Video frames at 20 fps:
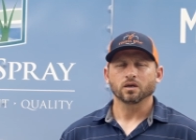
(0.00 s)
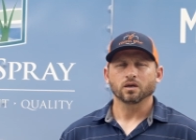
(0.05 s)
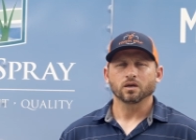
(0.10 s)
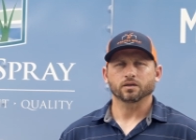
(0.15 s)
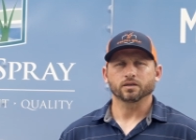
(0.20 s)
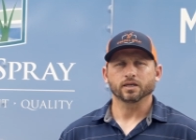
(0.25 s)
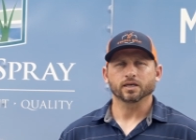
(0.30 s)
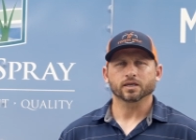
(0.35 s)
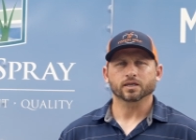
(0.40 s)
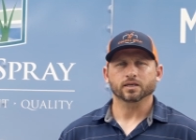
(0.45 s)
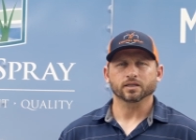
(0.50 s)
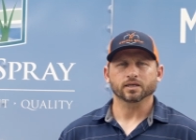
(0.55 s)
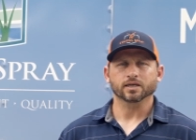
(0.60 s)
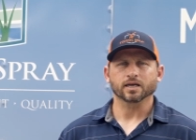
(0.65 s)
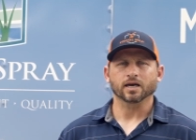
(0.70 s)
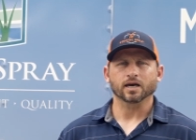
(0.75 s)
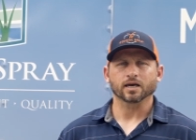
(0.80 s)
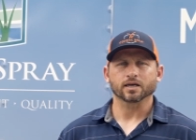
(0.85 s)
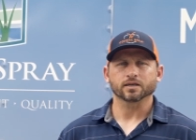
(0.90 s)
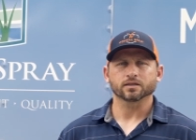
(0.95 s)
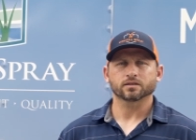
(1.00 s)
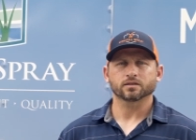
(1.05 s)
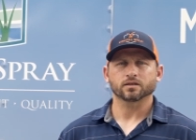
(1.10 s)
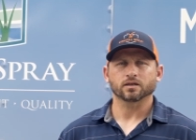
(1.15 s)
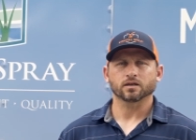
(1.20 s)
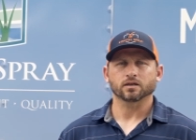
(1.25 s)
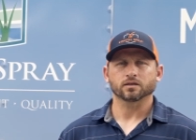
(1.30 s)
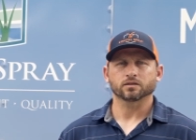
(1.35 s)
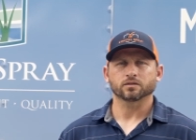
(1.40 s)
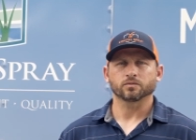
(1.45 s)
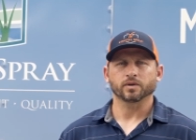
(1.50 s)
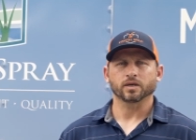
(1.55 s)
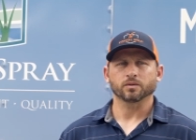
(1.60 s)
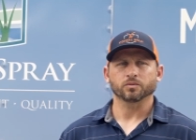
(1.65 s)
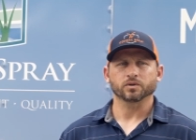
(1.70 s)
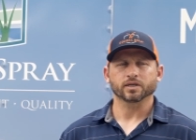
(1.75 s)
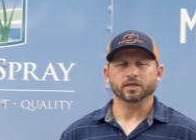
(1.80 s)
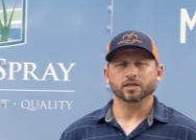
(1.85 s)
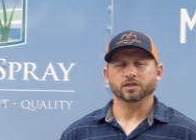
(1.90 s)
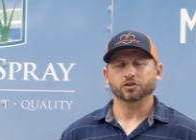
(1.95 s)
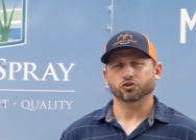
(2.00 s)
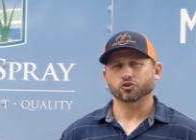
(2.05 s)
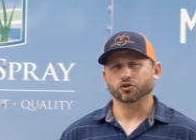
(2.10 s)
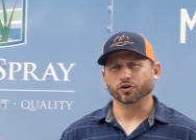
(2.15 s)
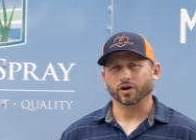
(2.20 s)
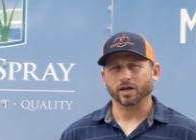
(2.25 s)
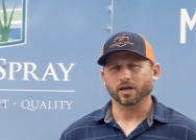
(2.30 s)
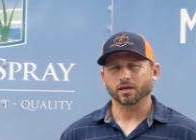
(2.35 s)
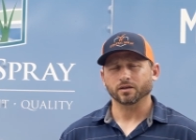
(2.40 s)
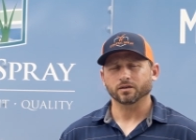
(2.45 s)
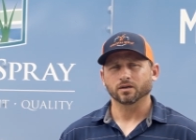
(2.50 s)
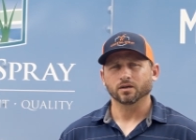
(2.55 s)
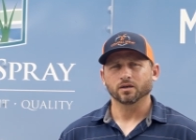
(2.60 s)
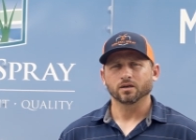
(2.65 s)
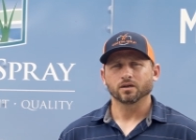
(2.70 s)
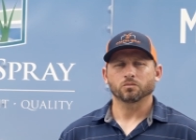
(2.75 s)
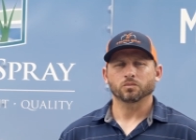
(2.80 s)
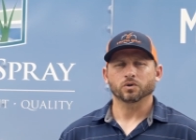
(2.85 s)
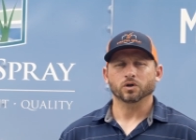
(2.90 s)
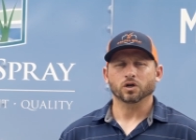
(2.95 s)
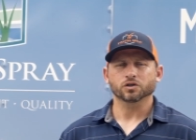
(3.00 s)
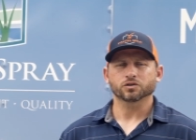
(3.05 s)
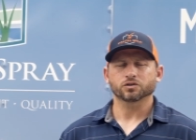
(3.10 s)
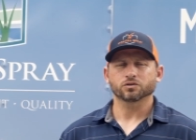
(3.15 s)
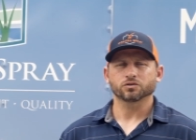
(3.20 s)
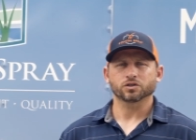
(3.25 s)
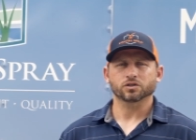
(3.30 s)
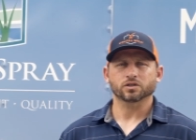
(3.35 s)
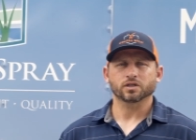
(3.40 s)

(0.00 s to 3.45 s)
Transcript: Nick and the guys uh, to be able to get us trained, but also just